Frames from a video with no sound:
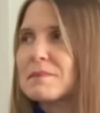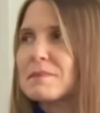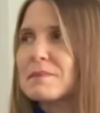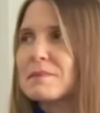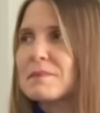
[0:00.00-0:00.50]

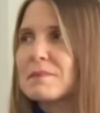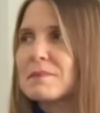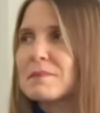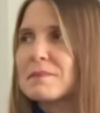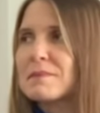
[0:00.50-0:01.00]

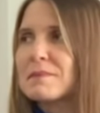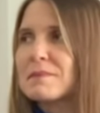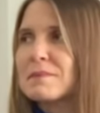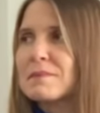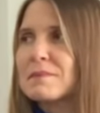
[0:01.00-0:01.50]

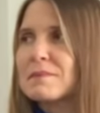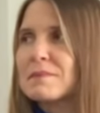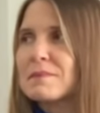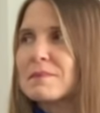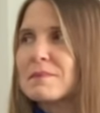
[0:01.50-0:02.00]

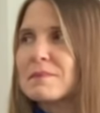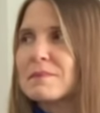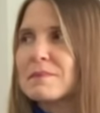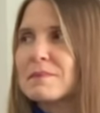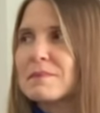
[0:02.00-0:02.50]

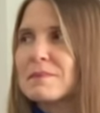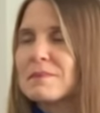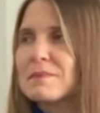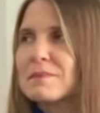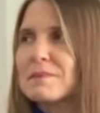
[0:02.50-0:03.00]

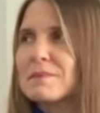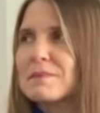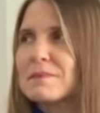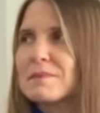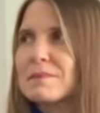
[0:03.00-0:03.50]

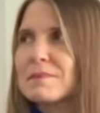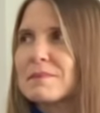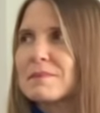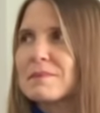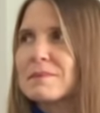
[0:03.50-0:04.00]

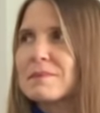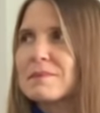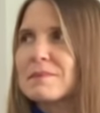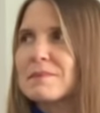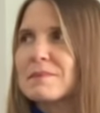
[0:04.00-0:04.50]

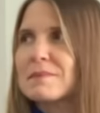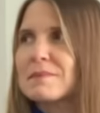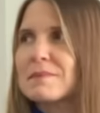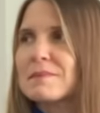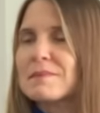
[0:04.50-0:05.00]

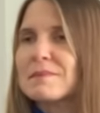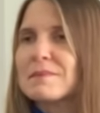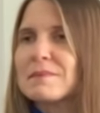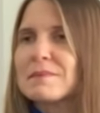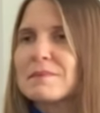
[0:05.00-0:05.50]

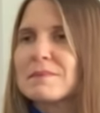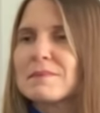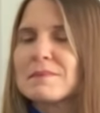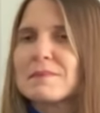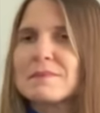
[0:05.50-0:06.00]

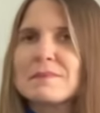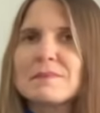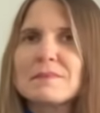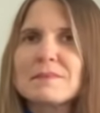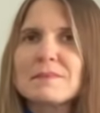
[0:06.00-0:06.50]

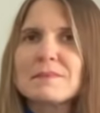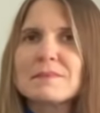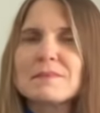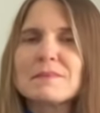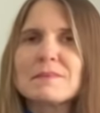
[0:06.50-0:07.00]

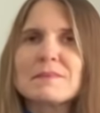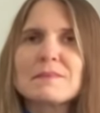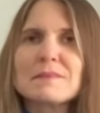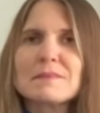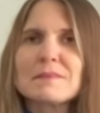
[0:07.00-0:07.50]

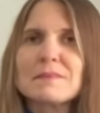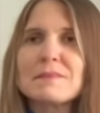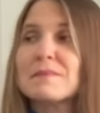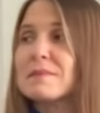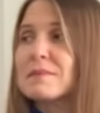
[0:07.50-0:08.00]
This person isn't speaking.